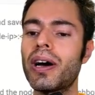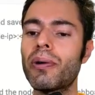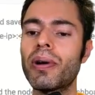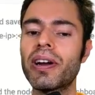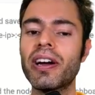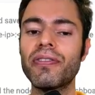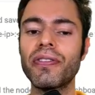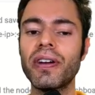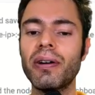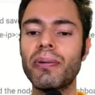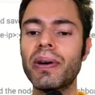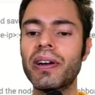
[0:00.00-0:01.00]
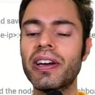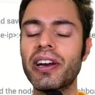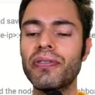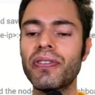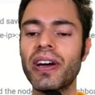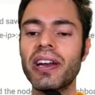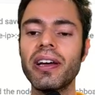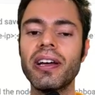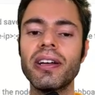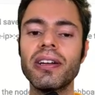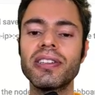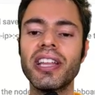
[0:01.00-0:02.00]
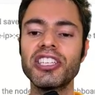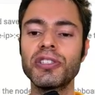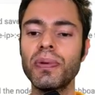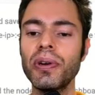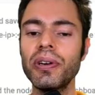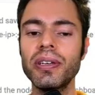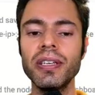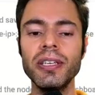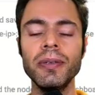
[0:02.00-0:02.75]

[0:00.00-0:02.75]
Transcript: our Grafana dashboard.